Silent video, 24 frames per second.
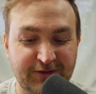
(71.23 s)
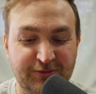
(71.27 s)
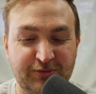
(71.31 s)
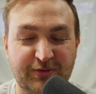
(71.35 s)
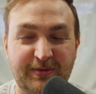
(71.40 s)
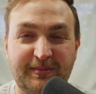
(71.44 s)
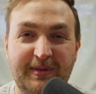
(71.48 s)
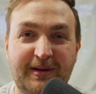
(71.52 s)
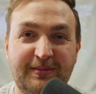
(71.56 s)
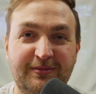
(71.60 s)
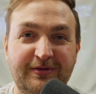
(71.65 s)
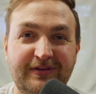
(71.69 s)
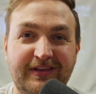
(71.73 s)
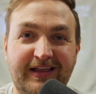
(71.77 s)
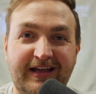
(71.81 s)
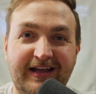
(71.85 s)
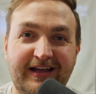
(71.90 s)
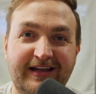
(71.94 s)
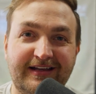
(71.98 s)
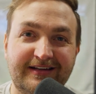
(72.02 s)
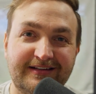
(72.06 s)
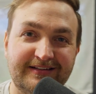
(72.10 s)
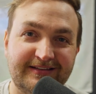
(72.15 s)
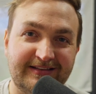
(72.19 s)
Remember
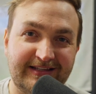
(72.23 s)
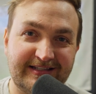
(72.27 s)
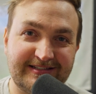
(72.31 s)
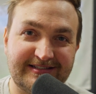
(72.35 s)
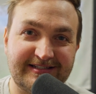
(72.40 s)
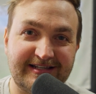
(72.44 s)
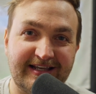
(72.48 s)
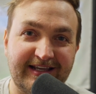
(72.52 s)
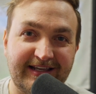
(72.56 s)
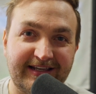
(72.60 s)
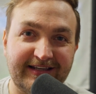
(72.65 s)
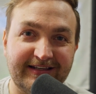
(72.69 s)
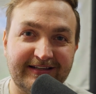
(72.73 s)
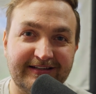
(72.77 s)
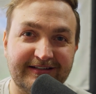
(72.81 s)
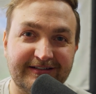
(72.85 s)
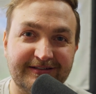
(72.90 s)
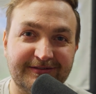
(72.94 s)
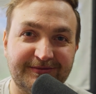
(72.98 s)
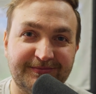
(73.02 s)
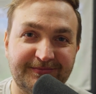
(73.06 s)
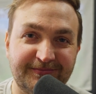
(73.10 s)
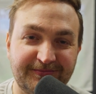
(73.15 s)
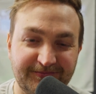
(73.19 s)
that. Let's dig
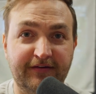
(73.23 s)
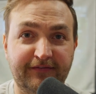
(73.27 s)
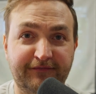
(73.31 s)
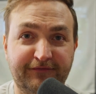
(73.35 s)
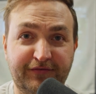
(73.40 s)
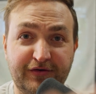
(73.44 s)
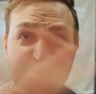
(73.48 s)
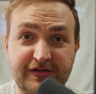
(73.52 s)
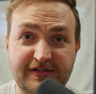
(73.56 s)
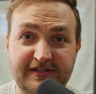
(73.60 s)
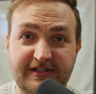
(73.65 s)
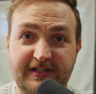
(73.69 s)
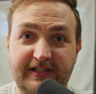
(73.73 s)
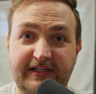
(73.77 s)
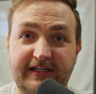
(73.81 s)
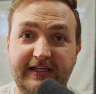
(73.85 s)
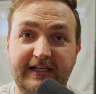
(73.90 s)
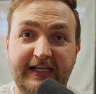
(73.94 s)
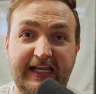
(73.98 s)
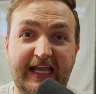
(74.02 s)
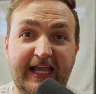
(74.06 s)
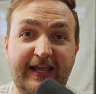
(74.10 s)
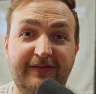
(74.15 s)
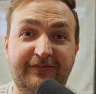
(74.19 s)
in.
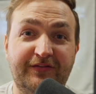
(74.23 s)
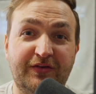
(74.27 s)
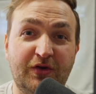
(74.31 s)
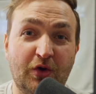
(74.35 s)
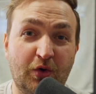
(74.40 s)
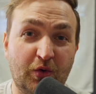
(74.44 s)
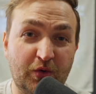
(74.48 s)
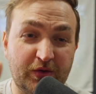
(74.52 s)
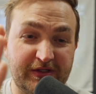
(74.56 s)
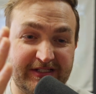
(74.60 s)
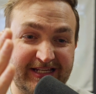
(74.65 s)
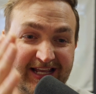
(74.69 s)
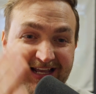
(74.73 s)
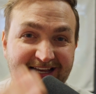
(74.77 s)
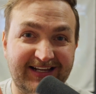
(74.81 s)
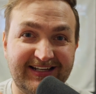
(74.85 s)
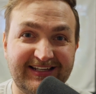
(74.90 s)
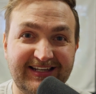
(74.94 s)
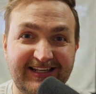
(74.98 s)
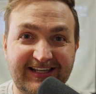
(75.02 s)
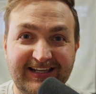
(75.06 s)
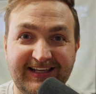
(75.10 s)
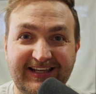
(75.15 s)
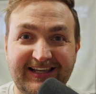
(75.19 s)
Firstly, if your
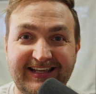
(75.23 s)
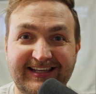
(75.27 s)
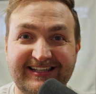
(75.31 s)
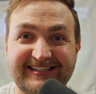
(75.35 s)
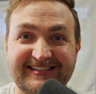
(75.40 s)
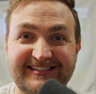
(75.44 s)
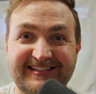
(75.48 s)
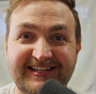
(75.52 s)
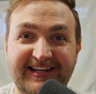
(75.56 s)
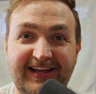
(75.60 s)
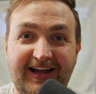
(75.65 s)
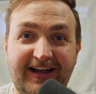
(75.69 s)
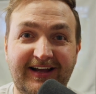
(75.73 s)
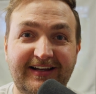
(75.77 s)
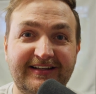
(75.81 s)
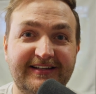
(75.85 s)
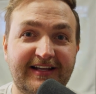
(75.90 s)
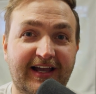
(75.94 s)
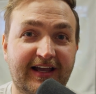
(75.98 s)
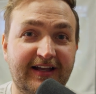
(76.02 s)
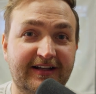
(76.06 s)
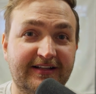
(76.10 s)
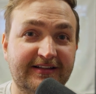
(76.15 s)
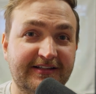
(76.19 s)
technique is not
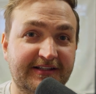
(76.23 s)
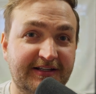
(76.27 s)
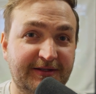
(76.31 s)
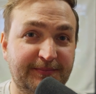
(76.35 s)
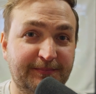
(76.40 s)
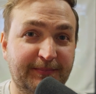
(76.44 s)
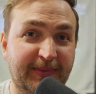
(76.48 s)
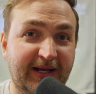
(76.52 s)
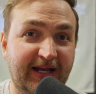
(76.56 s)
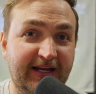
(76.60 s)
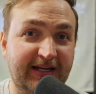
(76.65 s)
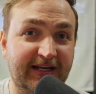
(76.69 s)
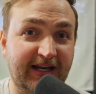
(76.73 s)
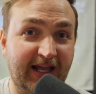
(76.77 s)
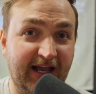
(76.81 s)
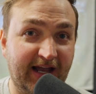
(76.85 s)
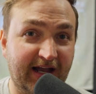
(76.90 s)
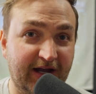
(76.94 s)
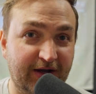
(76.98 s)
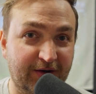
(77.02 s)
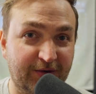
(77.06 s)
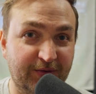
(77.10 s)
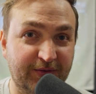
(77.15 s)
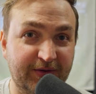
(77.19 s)
dialed in by
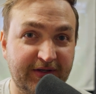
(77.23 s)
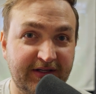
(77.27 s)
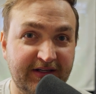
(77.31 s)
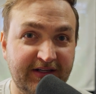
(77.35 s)
now,